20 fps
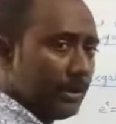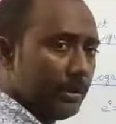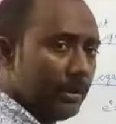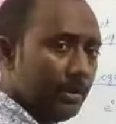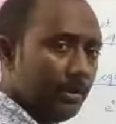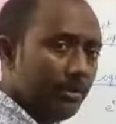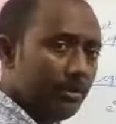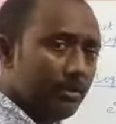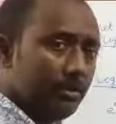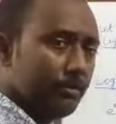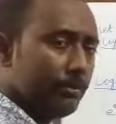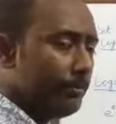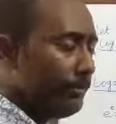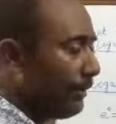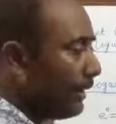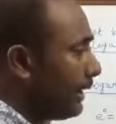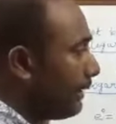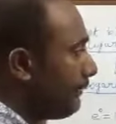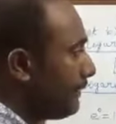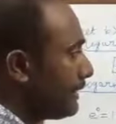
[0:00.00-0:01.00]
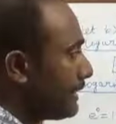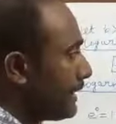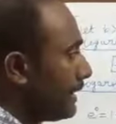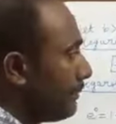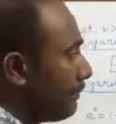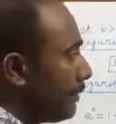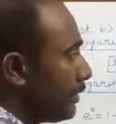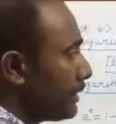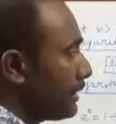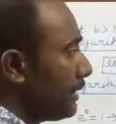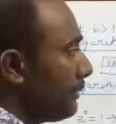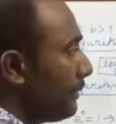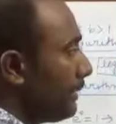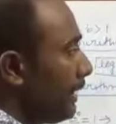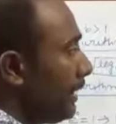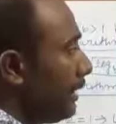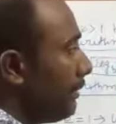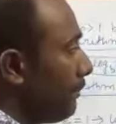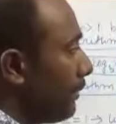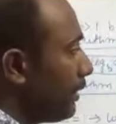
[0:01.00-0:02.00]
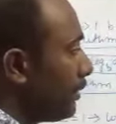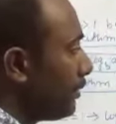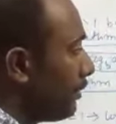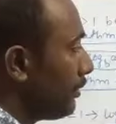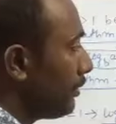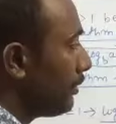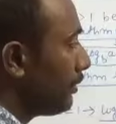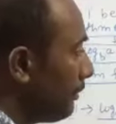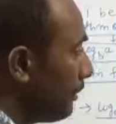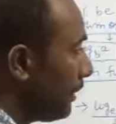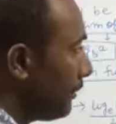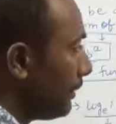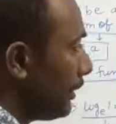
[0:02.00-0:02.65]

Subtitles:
Now why we say positive real number to real number?